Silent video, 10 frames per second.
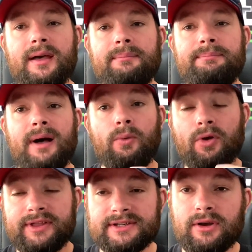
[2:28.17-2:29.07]
But
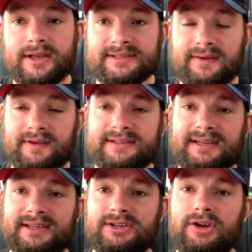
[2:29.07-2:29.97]
what these guys give us
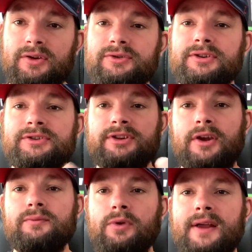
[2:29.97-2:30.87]
is huge. So,
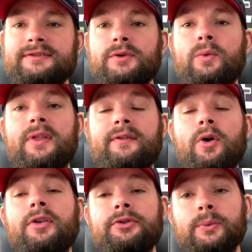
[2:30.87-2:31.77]
right, so what they've
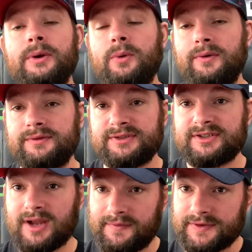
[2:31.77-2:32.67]
got, 3 wounds,
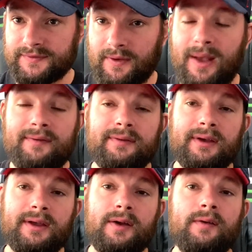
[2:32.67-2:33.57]
toughness 5,
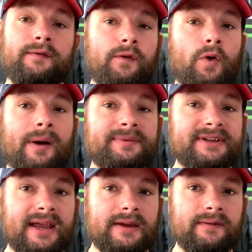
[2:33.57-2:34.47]
4 up
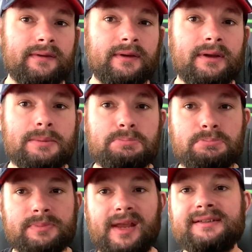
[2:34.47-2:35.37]
save.
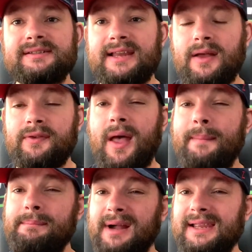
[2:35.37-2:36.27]
Doesn't sound
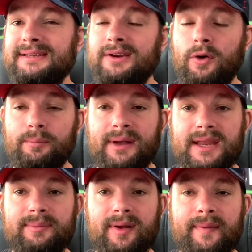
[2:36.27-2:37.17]
amazing on
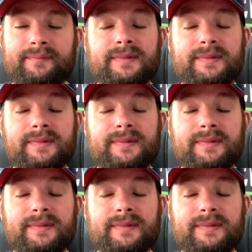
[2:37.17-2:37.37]
paper,